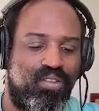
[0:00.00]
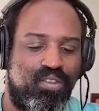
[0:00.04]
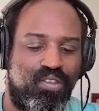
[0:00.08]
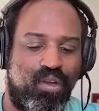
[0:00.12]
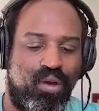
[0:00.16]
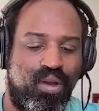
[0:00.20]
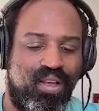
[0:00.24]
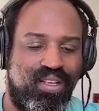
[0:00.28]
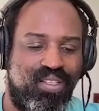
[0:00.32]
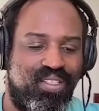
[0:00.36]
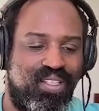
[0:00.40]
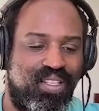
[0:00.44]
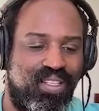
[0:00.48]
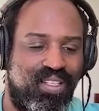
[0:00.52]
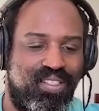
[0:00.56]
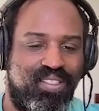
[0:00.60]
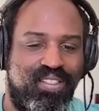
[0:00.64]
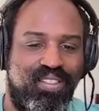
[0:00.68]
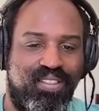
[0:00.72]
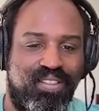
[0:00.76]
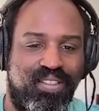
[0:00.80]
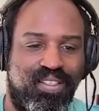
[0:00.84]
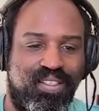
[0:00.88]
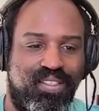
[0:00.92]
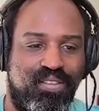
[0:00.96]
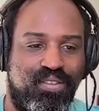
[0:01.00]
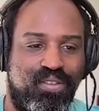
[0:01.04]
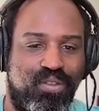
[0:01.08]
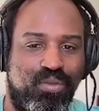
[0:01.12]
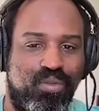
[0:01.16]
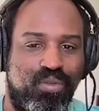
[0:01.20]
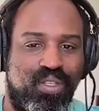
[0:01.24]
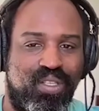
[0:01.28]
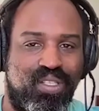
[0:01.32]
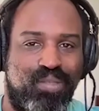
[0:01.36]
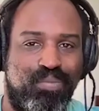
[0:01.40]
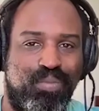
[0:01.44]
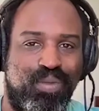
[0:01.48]
So I said, let's do
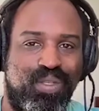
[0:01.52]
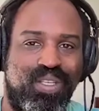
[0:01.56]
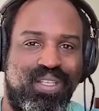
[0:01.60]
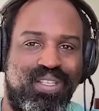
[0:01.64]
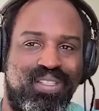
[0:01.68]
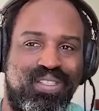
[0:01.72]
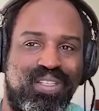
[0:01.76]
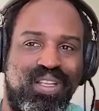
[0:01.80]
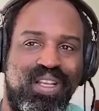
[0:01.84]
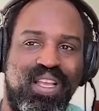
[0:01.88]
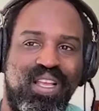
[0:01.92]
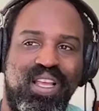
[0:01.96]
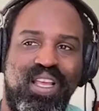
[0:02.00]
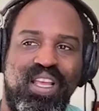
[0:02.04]
this. Because